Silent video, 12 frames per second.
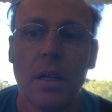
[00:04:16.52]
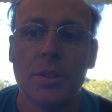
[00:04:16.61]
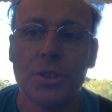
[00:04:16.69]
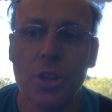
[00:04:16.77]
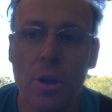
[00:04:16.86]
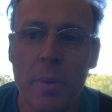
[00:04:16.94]

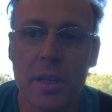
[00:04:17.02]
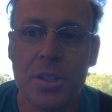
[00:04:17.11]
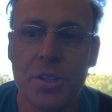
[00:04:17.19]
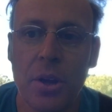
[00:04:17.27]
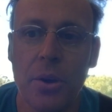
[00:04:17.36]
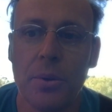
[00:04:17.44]
So much
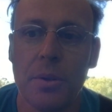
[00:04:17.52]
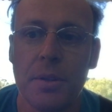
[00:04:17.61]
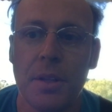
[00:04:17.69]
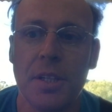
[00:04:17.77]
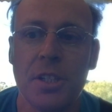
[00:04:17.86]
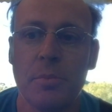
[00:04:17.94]
so
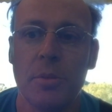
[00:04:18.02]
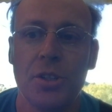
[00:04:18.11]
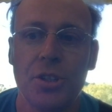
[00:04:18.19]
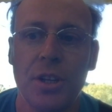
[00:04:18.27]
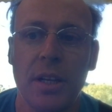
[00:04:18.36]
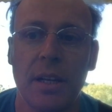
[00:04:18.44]
that this
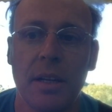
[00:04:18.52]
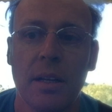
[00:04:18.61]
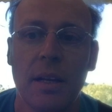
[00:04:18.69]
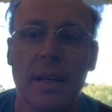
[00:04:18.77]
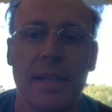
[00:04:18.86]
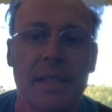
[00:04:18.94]
machine
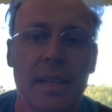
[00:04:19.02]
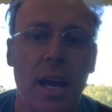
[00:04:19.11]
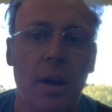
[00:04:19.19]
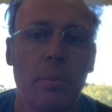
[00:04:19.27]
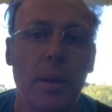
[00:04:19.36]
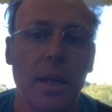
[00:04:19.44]
is
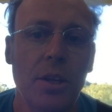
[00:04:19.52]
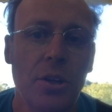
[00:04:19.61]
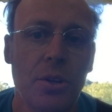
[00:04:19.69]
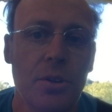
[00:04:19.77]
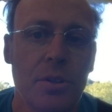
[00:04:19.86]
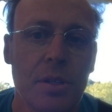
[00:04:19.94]
now being
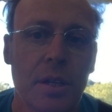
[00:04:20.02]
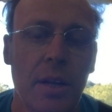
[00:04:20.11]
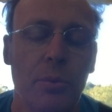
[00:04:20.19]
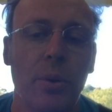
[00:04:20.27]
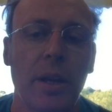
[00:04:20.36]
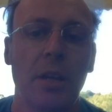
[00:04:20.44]
used
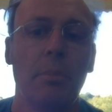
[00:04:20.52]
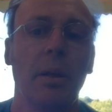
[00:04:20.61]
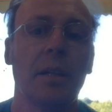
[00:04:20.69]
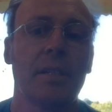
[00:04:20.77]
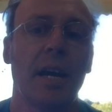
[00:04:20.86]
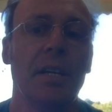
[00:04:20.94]
in
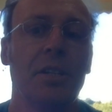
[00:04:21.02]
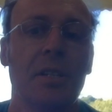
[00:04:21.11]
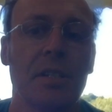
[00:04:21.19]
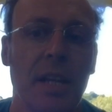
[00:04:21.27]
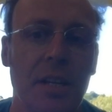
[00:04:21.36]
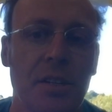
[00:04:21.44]
rehabilitation
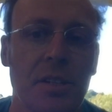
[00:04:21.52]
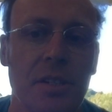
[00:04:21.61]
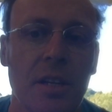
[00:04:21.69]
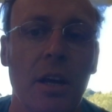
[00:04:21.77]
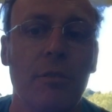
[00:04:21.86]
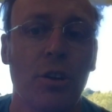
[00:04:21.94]

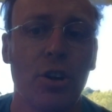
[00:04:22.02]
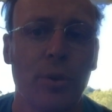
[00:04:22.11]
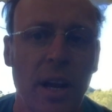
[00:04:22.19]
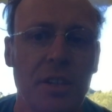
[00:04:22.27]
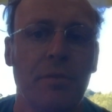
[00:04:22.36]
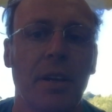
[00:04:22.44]
centres for crash